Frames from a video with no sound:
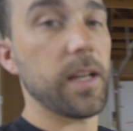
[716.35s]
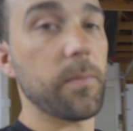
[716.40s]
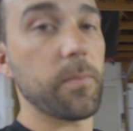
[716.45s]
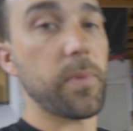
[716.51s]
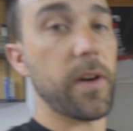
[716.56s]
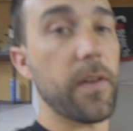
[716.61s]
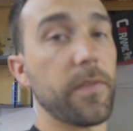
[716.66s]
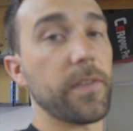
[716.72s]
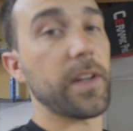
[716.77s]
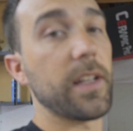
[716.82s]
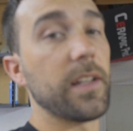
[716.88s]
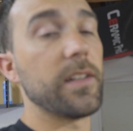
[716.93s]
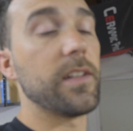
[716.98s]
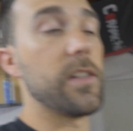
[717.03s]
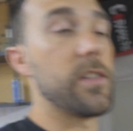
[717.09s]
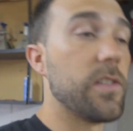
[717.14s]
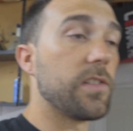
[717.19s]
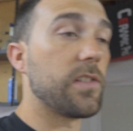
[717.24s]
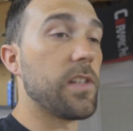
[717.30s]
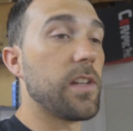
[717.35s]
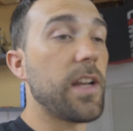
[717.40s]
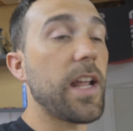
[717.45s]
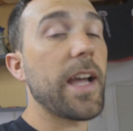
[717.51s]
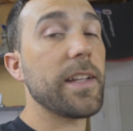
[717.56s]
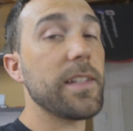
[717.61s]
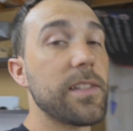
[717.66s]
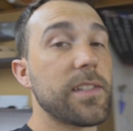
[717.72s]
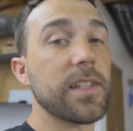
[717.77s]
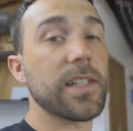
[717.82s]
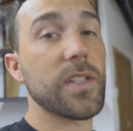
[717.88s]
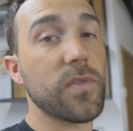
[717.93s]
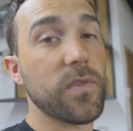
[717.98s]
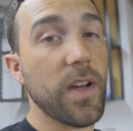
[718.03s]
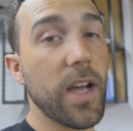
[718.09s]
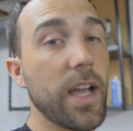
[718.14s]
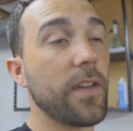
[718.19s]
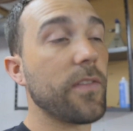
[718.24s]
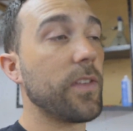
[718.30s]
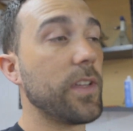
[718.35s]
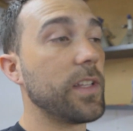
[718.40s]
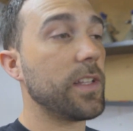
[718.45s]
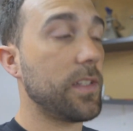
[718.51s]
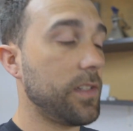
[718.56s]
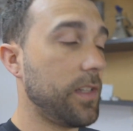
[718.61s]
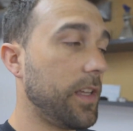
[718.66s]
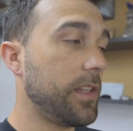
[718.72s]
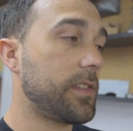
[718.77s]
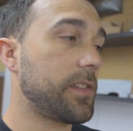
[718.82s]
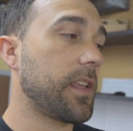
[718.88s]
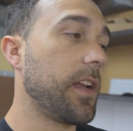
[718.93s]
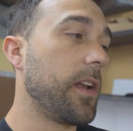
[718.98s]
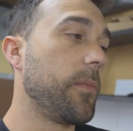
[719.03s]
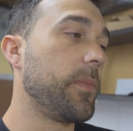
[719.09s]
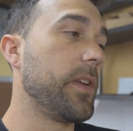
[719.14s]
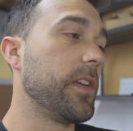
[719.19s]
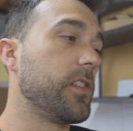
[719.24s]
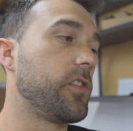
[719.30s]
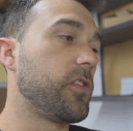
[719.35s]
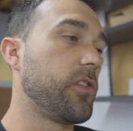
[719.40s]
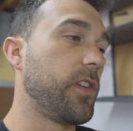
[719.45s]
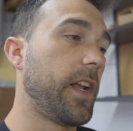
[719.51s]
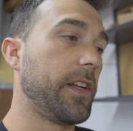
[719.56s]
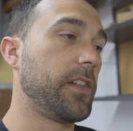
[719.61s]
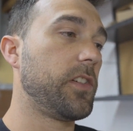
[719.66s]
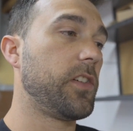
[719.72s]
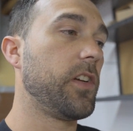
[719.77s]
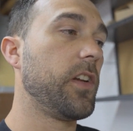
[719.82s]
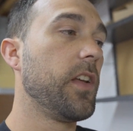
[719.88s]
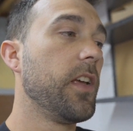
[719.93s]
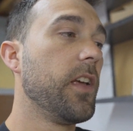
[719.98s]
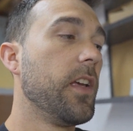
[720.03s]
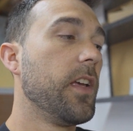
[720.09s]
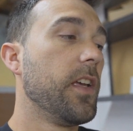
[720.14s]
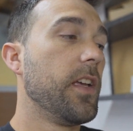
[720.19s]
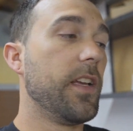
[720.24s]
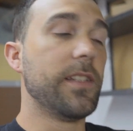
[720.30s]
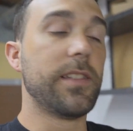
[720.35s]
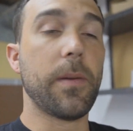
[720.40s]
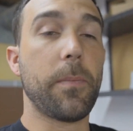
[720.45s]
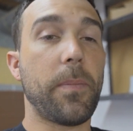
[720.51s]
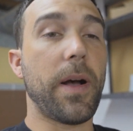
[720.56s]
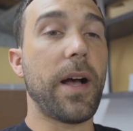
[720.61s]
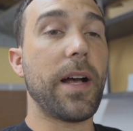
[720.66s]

in perfect conditions. The 9.65, it's going to be a stretch. Is it